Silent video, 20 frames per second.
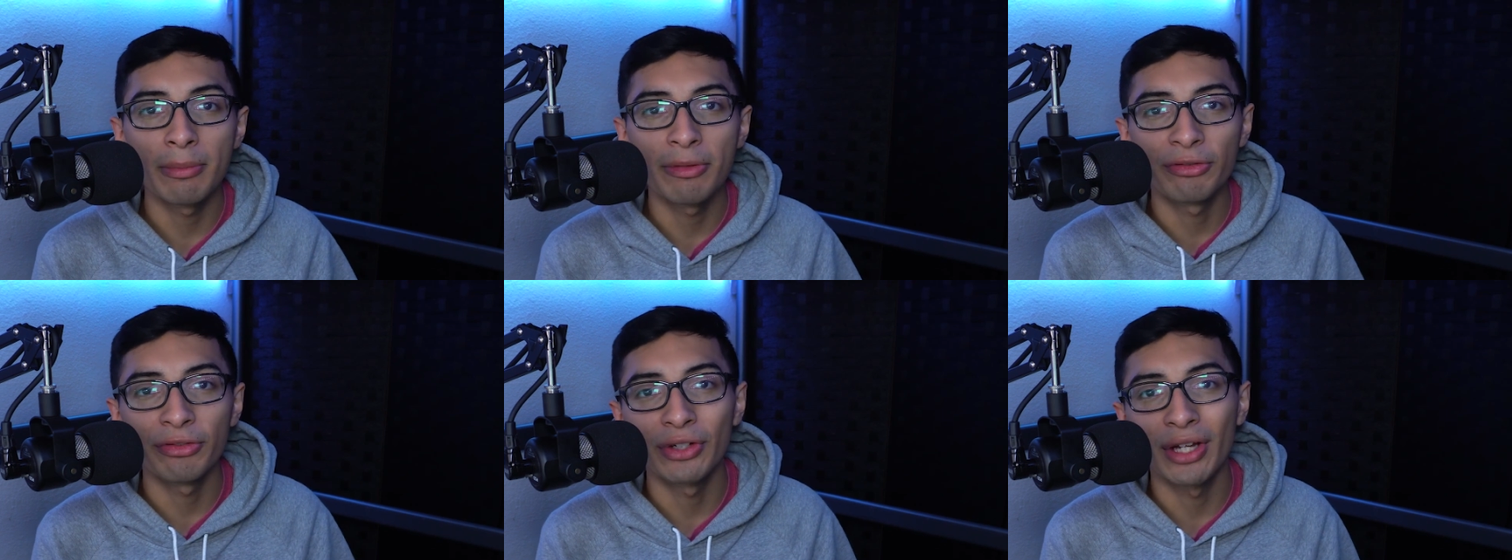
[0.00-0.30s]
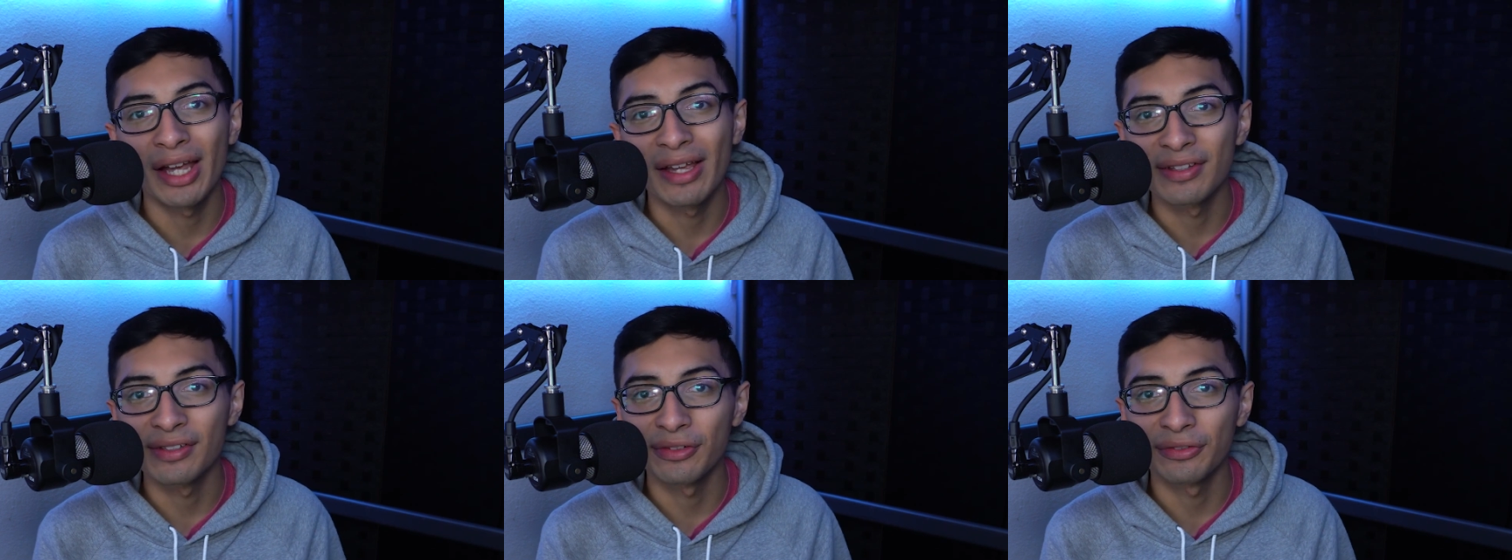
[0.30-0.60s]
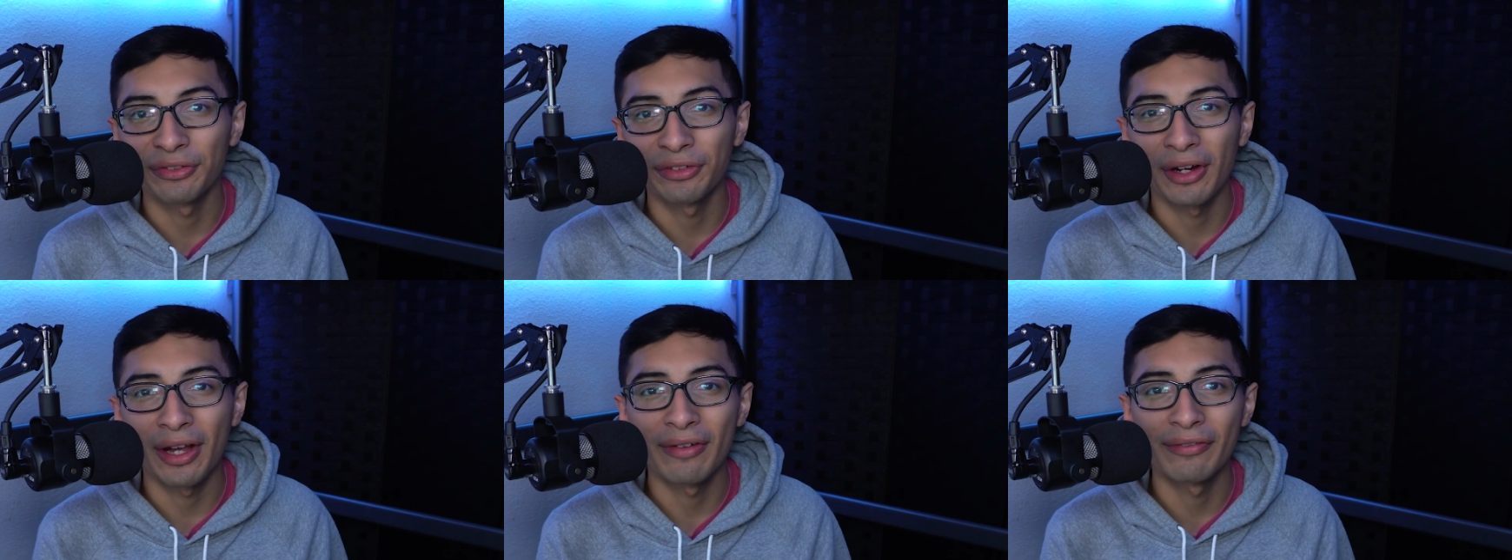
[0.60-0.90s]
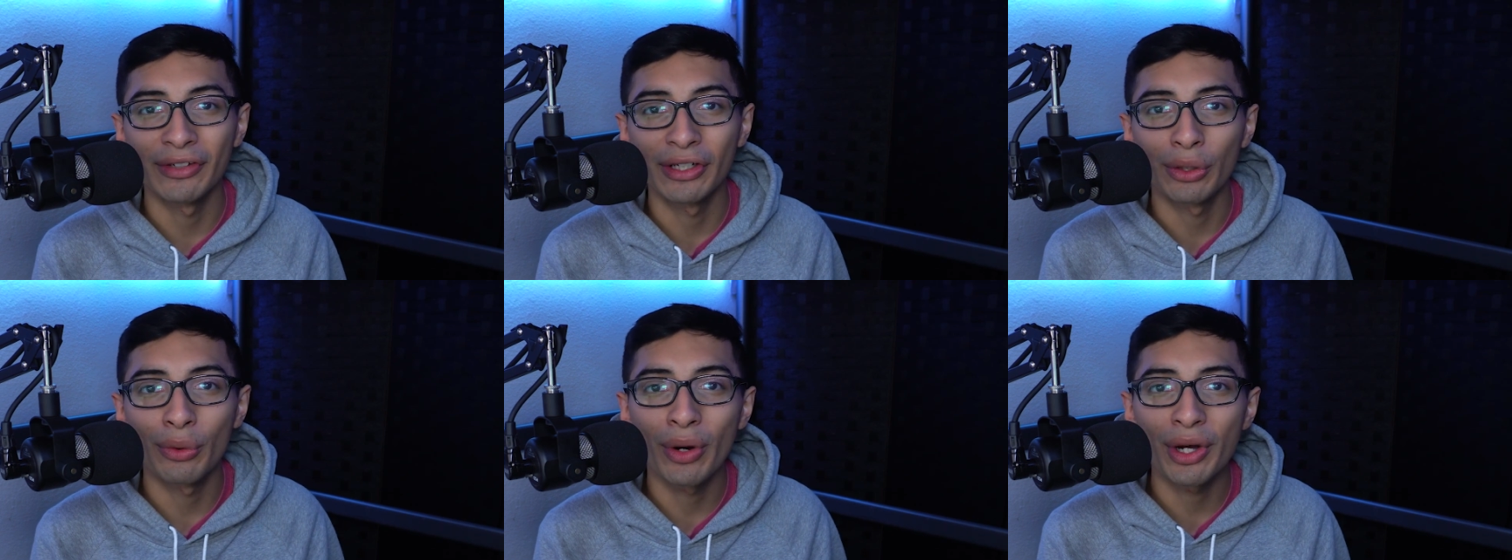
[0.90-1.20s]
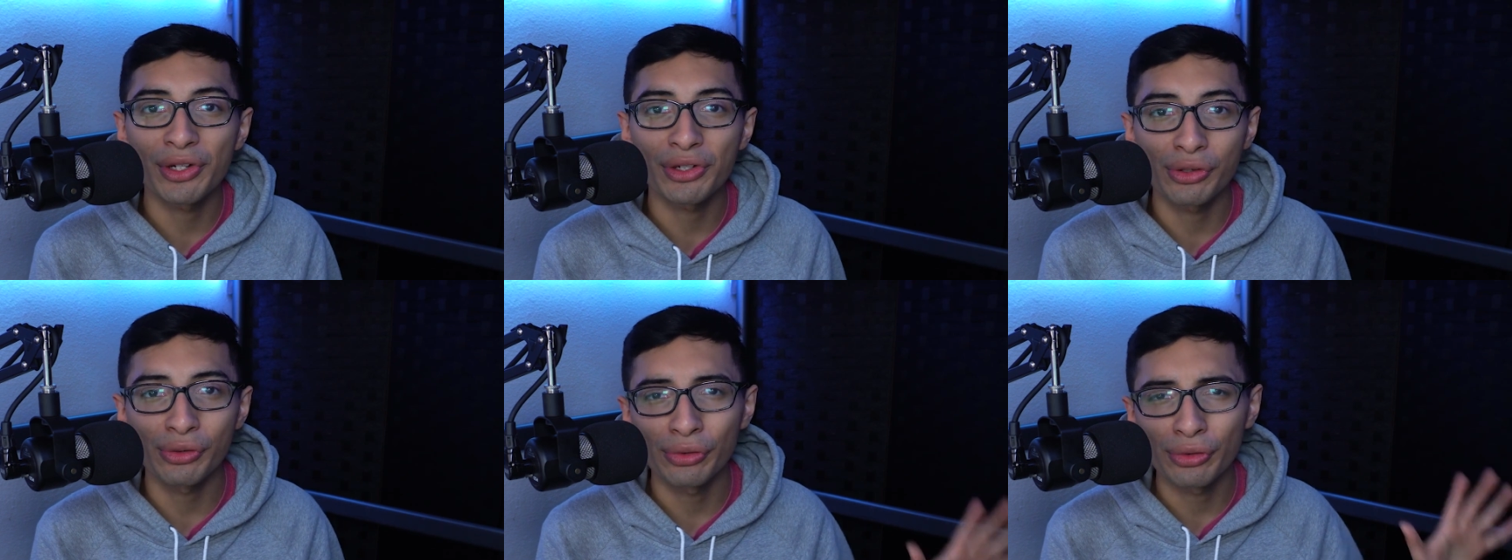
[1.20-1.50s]
If you guys ever have any
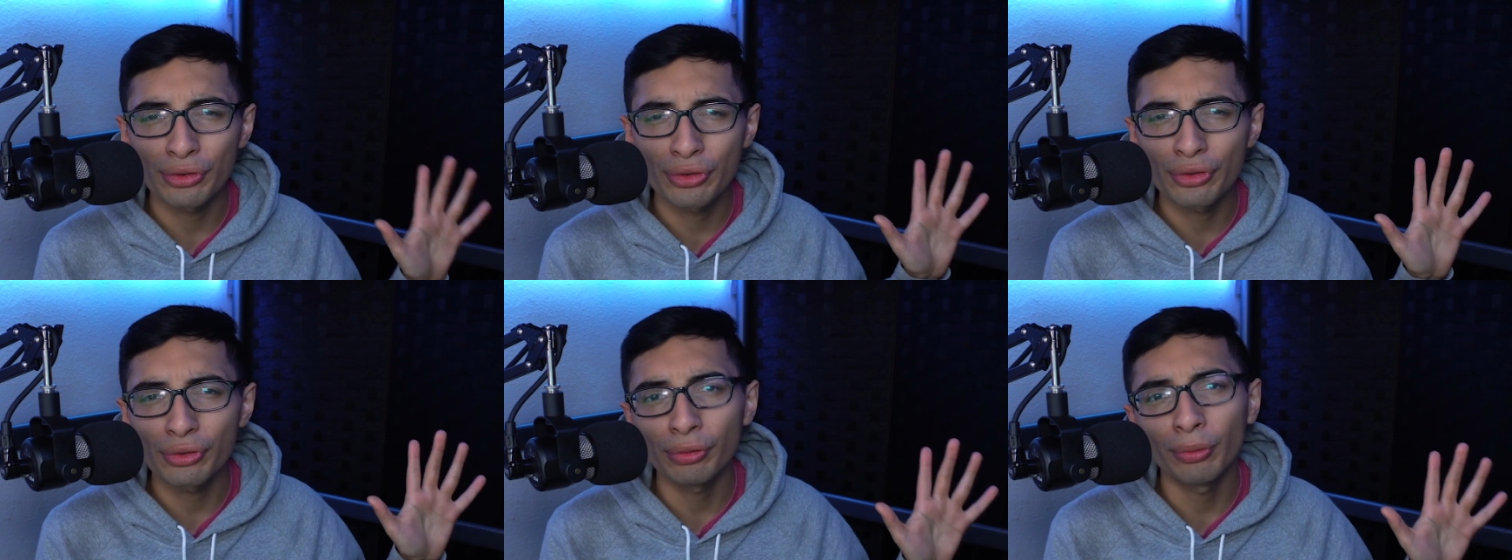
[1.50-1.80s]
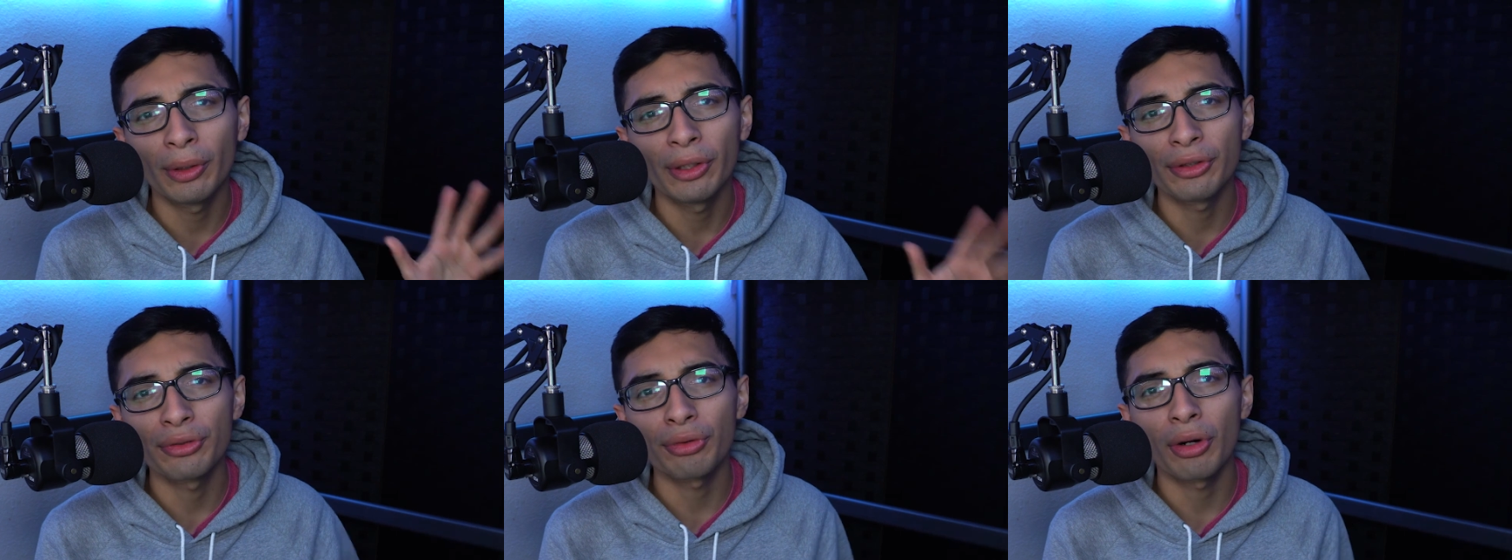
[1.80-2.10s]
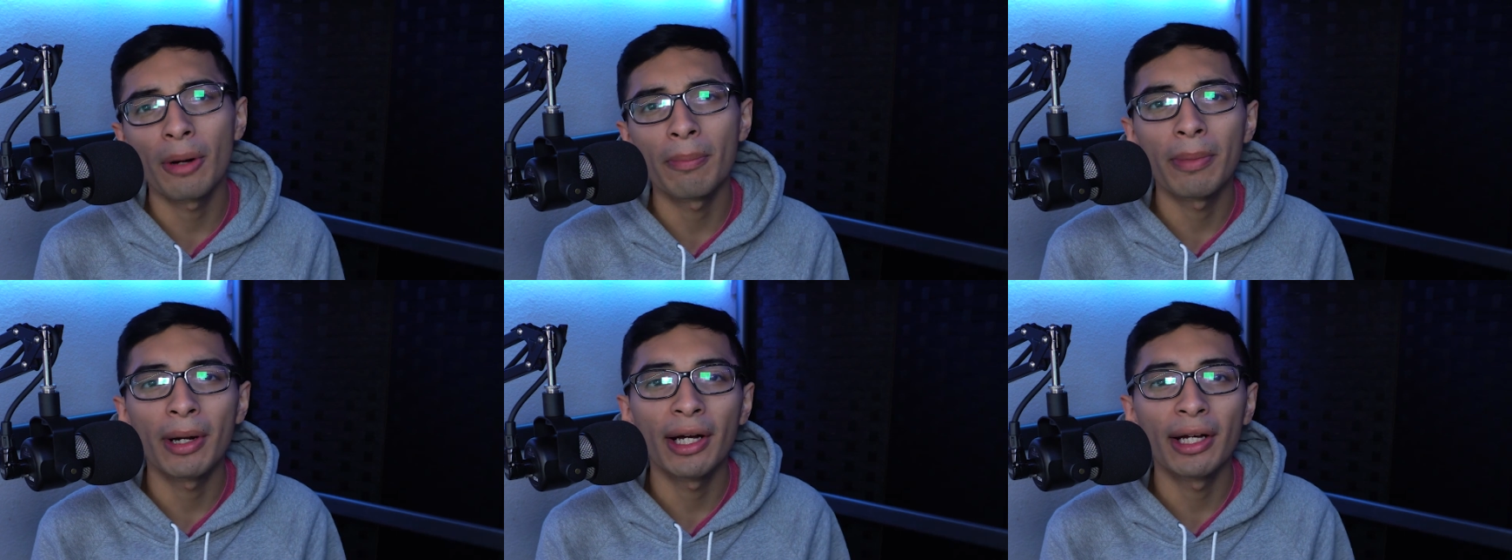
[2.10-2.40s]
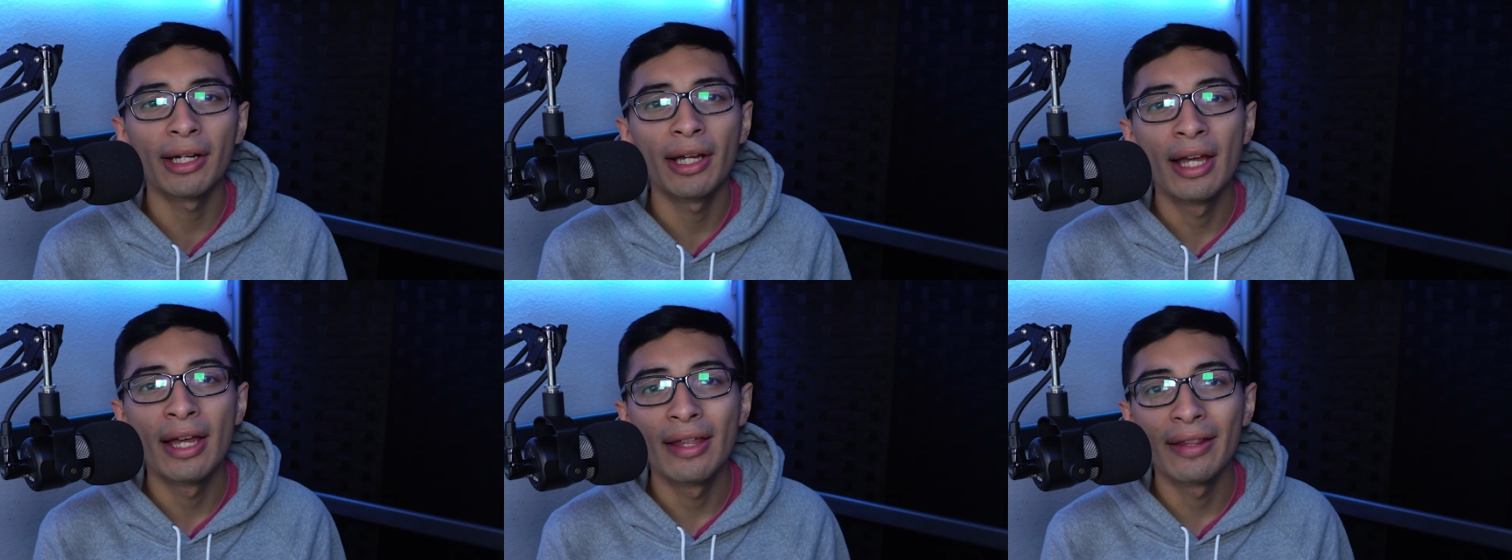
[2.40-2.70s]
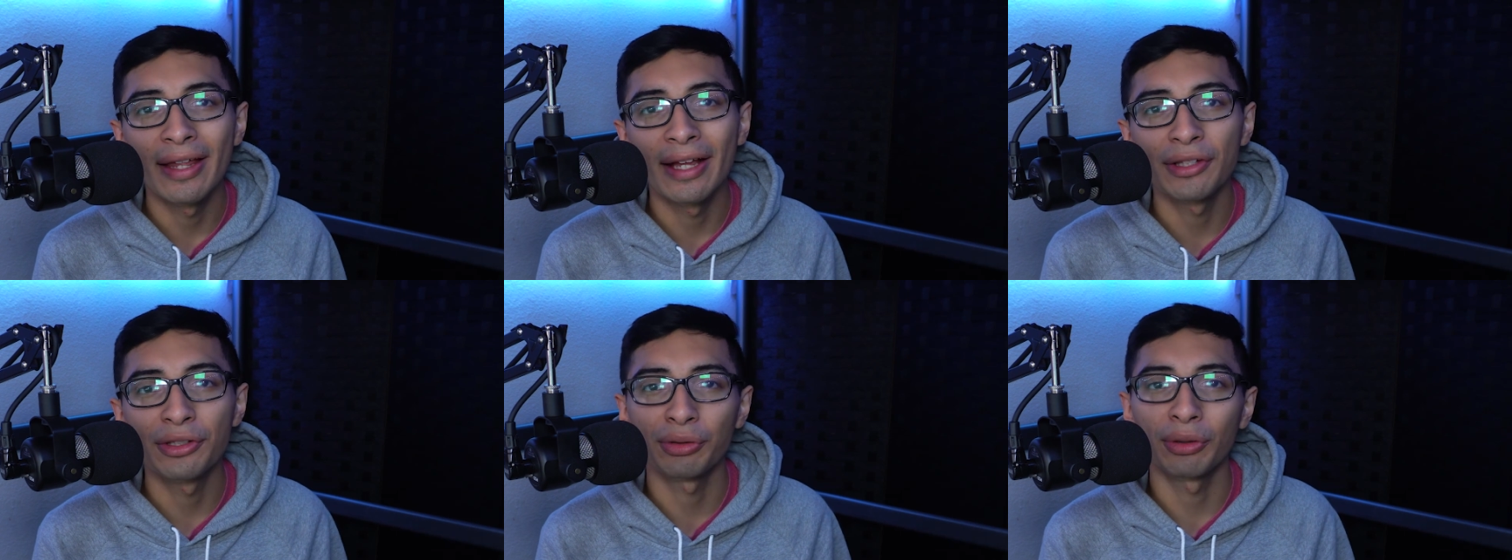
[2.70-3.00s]
questions or just want to drop by,
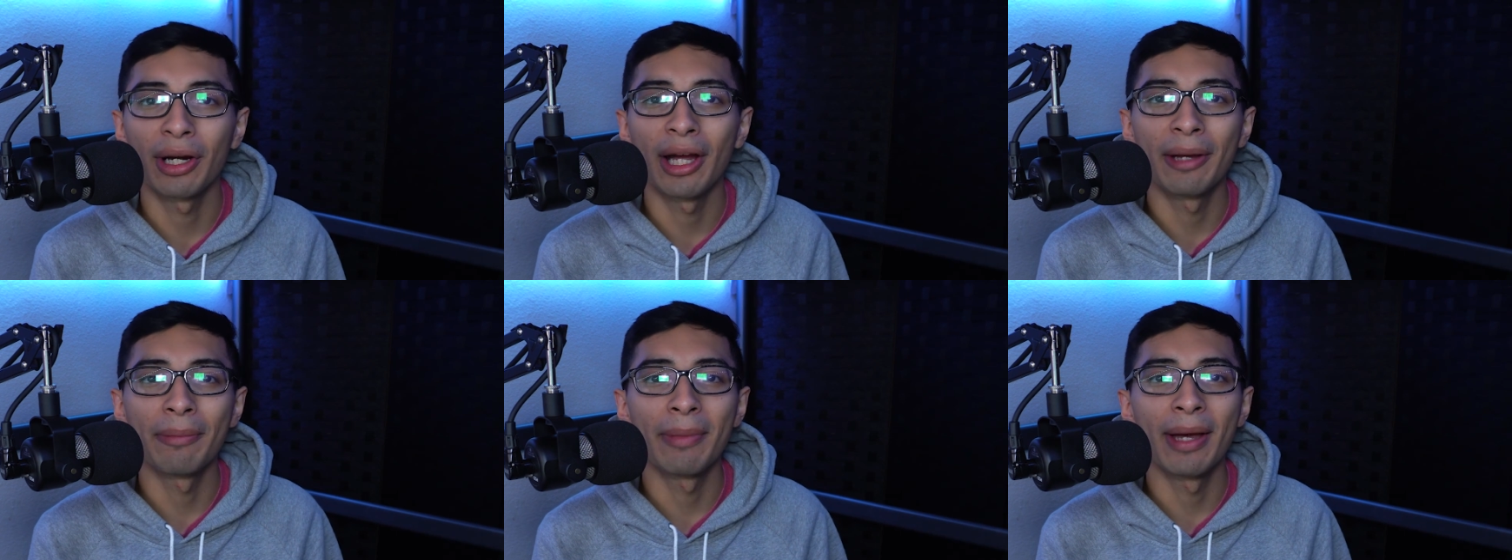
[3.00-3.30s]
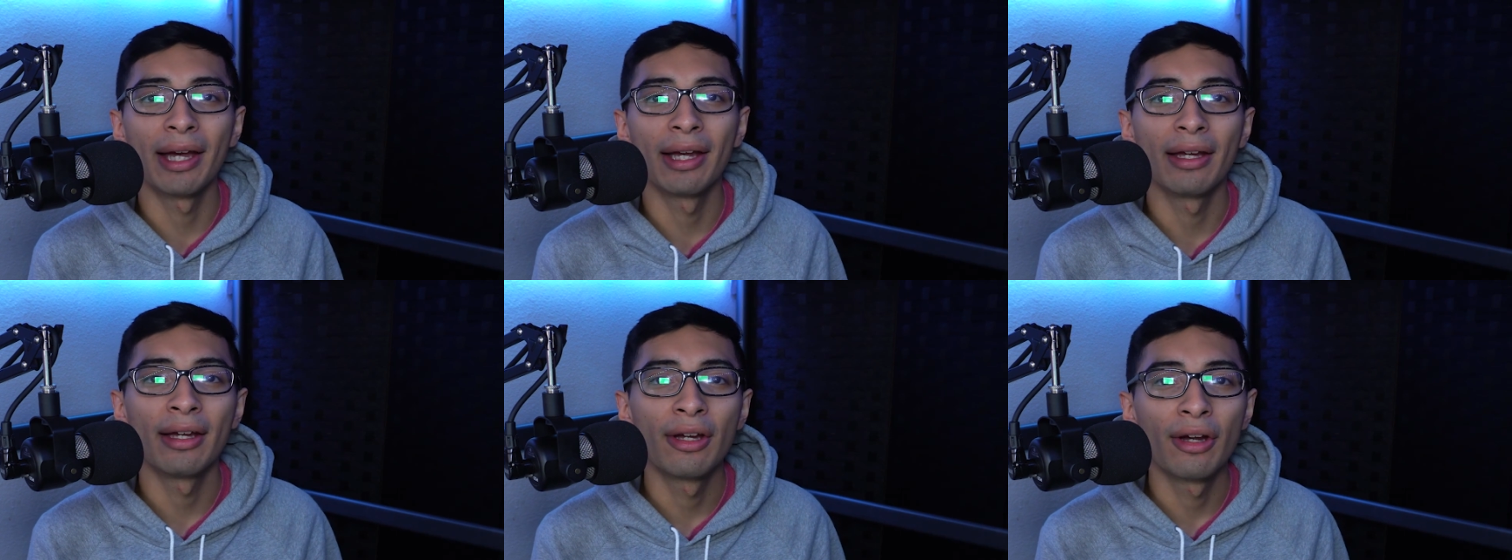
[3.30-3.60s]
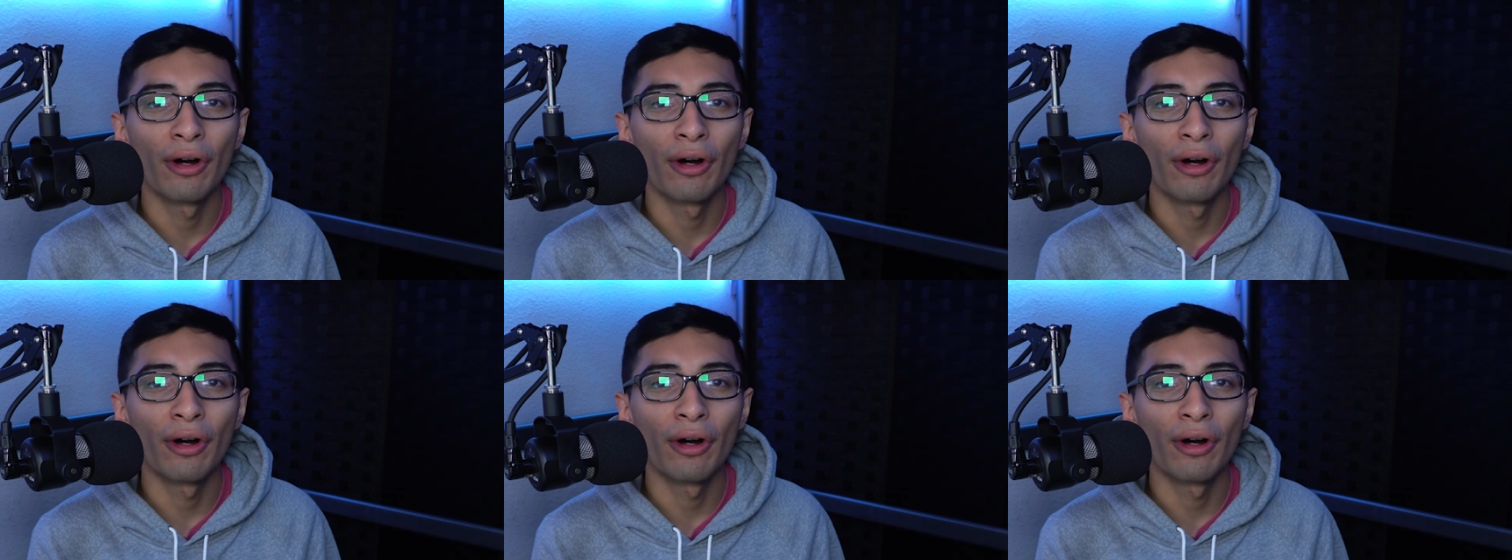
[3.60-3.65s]
that's where I'm at.